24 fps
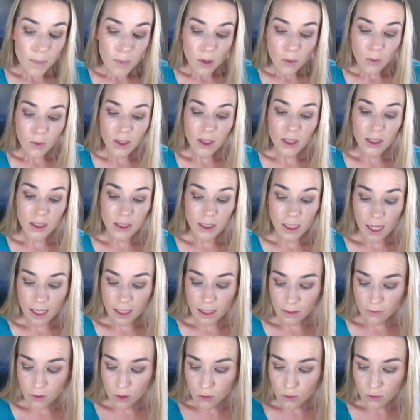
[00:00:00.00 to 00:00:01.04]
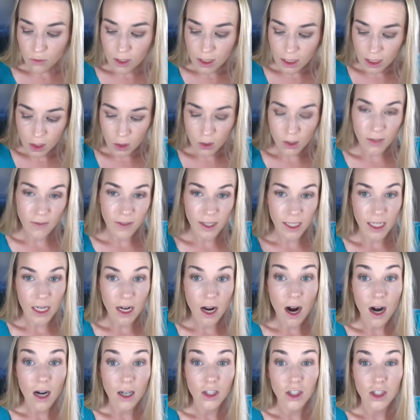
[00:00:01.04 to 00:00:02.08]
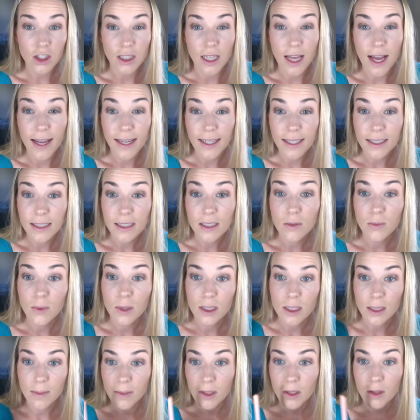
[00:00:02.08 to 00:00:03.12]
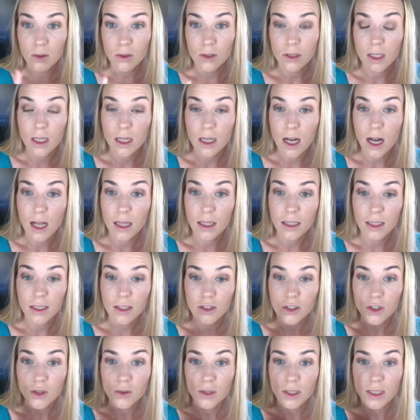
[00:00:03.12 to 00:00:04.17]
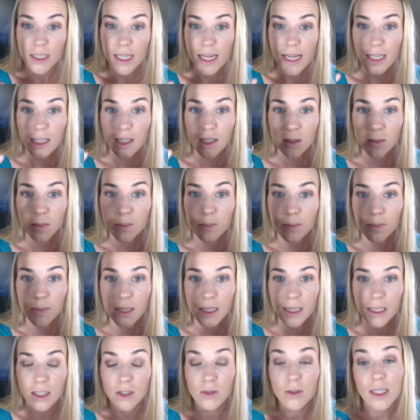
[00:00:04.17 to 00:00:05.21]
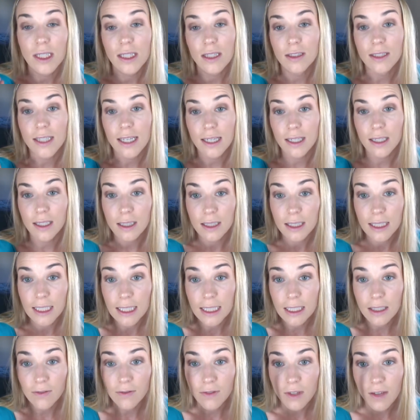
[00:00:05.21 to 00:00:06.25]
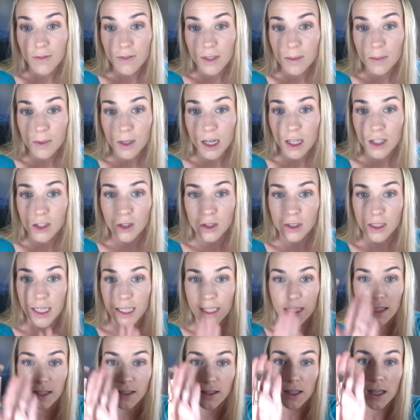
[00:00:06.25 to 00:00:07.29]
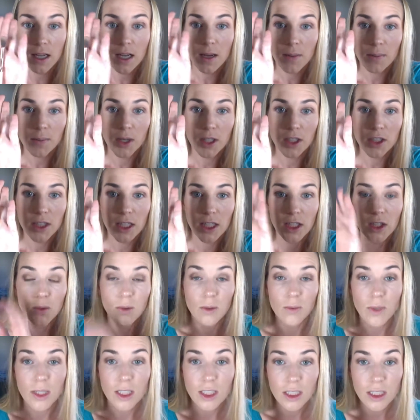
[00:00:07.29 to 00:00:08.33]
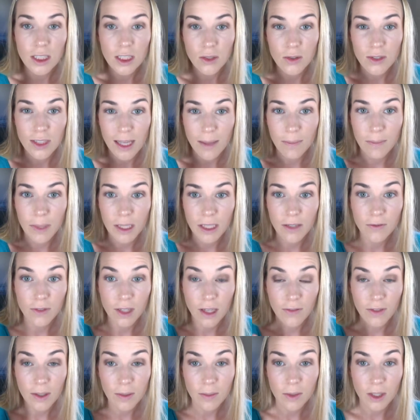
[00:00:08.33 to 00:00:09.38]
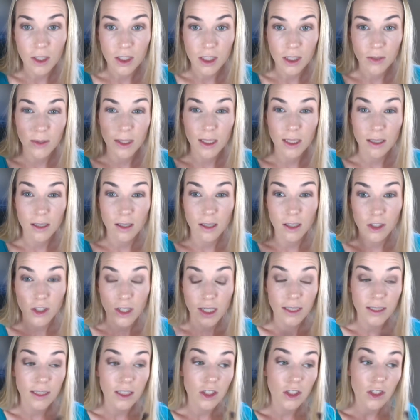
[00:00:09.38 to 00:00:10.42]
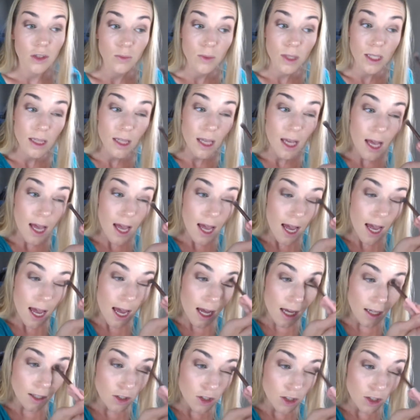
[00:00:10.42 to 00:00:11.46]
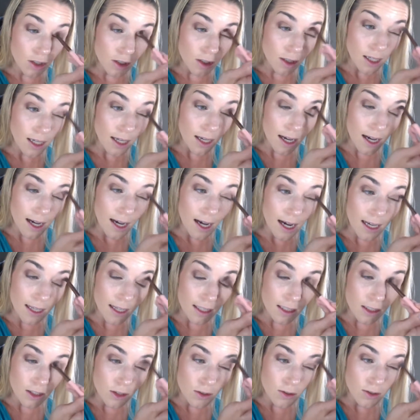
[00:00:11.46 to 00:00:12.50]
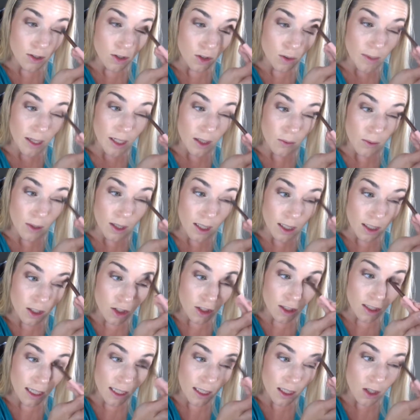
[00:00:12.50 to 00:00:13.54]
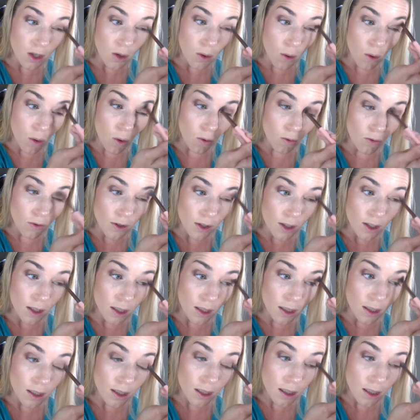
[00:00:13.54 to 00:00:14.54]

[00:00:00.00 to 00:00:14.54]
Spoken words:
When you're done, if you feel like you have any harsh lines with some of those colors, you can take you can either take a clean fluffy brush or take the brush that you originally used, that big fluffy brush that we did our transition with, and just, I like to do this no matter what, and just kind of go over